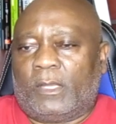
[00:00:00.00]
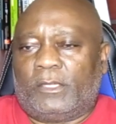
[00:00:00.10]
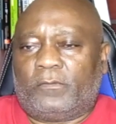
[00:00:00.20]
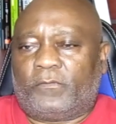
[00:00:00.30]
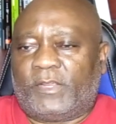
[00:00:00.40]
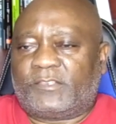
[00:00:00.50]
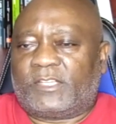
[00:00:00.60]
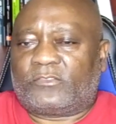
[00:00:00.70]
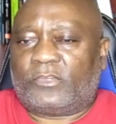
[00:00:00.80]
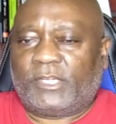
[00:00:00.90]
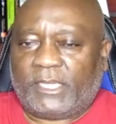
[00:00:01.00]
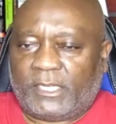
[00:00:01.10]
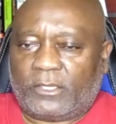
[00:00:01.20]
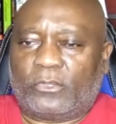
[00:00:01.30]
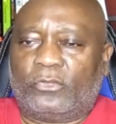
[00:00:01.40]
Defense attorney and
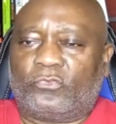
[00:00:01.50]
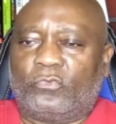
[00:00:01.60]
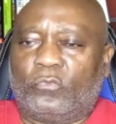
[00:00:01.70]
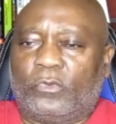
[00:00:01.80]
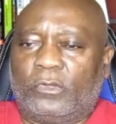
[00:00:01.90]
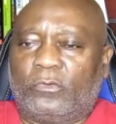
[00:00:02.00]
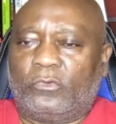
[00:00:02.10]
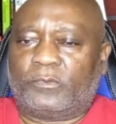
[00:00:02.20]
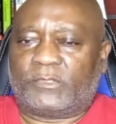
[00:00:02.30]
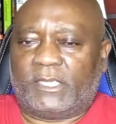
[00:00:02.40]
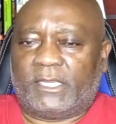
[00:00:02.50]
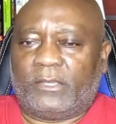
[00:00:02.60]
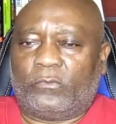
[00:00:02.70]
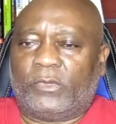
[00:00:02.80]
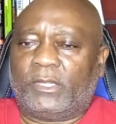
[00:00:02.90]
the courtroom work groups
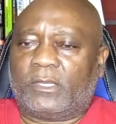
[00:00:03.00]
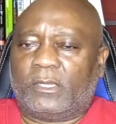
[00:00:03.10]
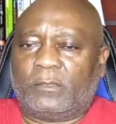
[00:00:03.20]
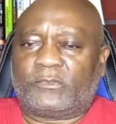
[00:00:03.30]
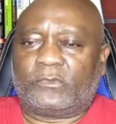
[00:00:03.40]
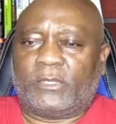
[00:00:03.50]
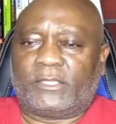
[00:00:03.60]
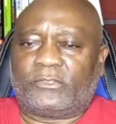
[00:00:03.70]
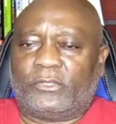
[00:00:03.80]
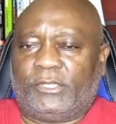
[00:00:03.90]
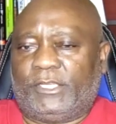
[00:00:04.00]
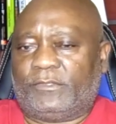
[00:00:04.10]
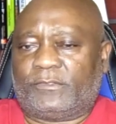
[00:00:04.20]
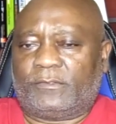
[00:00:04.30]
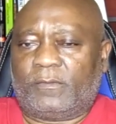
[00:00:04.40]
again. When it comes to
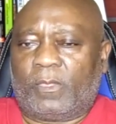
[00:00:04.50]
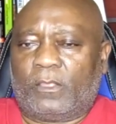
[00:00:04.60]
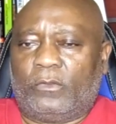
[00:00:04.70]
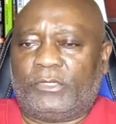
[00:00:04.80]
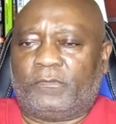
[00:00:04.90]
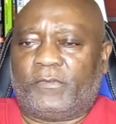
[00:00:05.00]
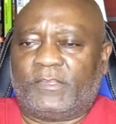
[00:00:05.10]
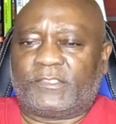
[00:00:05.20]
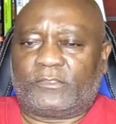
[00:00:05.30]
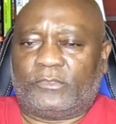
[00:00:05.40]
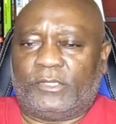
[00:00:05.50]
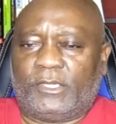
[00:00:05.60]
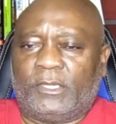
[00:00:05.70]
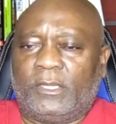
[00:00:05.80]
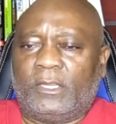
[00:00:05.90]
attorneys or defense
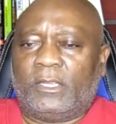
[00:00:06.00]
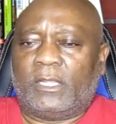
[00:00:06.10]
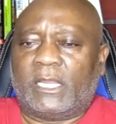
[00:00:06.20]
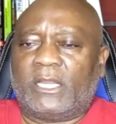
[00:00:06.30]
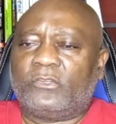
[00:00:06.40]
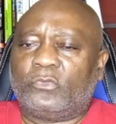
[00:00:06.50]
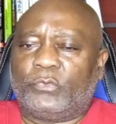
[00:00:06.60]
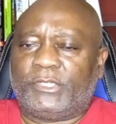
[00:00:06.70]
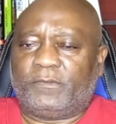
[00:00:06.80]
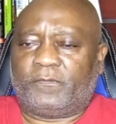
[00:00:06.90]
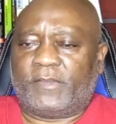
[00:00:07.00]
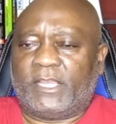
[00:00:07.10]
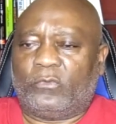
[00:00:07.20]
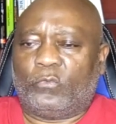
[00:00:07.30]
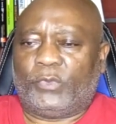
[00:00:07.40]
attorney, how do we
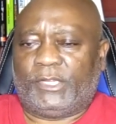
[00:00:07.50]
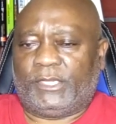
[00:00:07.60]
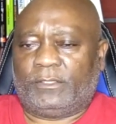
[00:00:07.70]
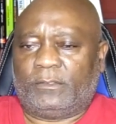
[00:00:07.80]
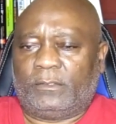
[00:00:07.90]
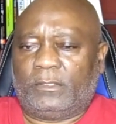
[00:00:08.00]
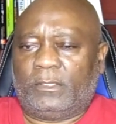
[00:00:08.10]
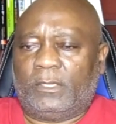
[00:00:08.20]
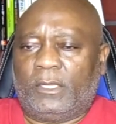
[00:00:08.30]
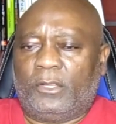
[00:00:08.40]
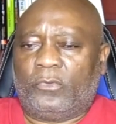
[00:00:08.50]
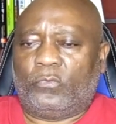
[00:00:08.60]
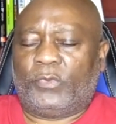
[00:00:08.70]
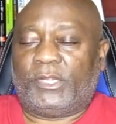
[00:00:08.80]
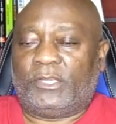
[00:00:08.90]
define winning?
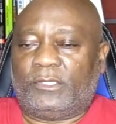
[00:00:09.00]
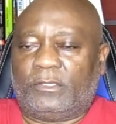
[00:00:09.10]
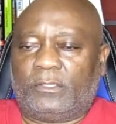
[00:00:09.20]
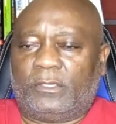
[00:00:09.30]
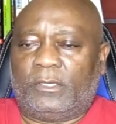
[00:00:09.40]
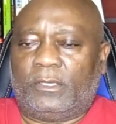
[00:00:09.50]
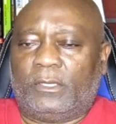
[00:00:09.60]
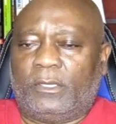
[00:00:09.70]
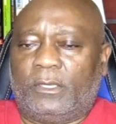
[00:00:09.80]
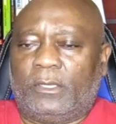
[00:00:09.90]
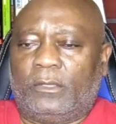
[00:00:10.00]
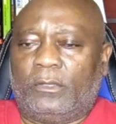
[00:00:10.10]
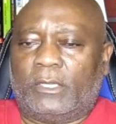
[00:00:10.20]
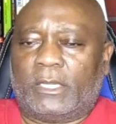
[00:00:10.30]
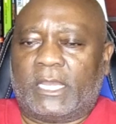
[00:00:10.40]
Winning
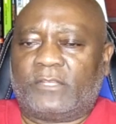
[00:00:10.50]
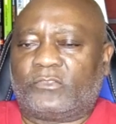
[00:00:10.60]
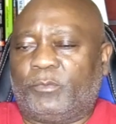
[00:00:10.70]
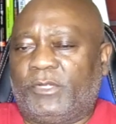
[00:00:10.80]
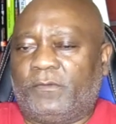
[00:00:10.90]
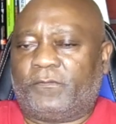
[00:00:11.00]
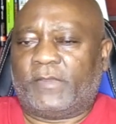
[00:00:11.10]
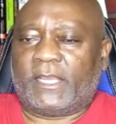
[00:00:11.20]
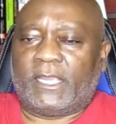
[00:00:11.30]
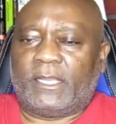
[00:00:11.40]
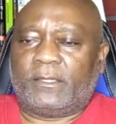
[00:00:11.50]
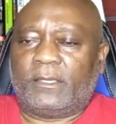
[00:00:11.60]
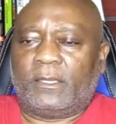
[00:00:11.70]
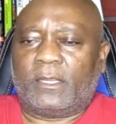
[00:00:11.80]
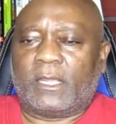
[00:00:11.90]
has to be defined
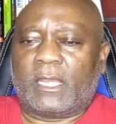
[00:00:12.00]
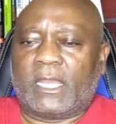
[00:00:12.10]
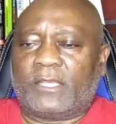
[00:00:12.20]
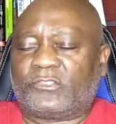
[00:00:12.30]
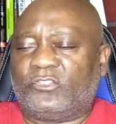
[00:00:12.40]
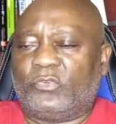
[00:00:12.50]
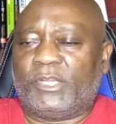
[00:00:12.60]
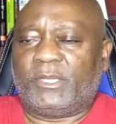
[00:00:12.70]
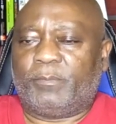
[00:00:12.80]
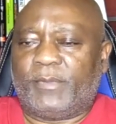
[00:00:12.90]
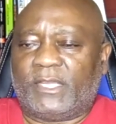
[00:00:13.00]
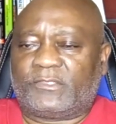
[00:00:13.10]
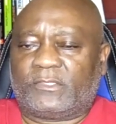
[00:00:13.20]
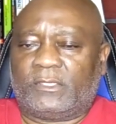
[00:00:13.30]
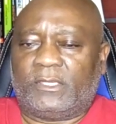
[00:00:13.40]
as doing the
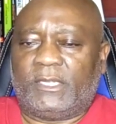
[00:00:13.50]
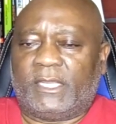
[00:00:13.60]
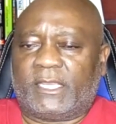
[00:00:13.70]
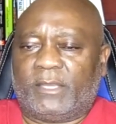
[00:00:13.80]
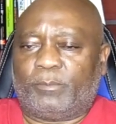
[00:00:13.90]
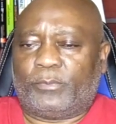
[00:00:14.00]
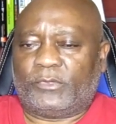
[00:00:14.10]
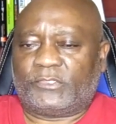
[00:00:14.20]
best they can